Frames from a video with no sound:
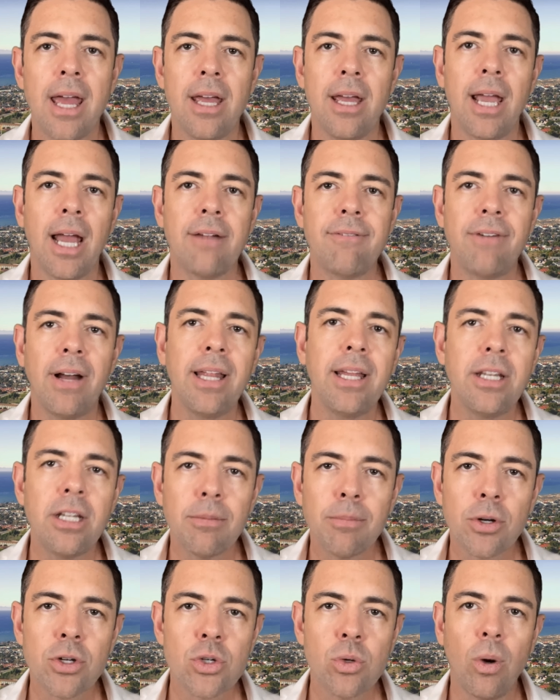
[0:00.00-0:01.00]
And finally,
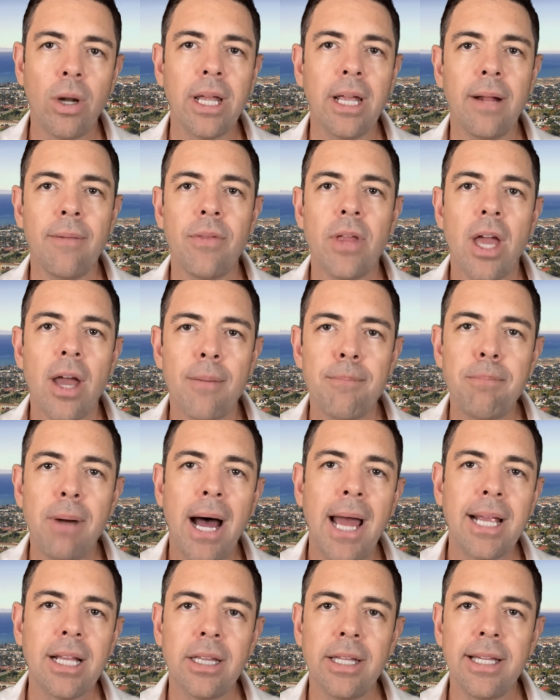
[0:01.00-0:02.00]
number 20,
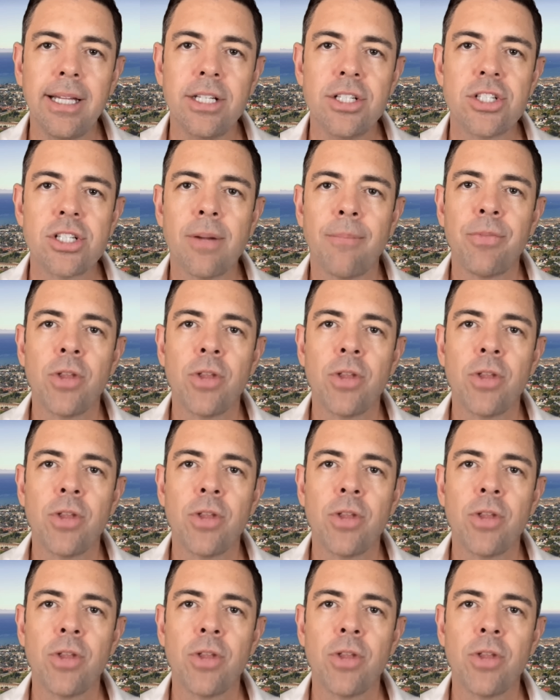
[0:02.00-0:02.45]
buying leads.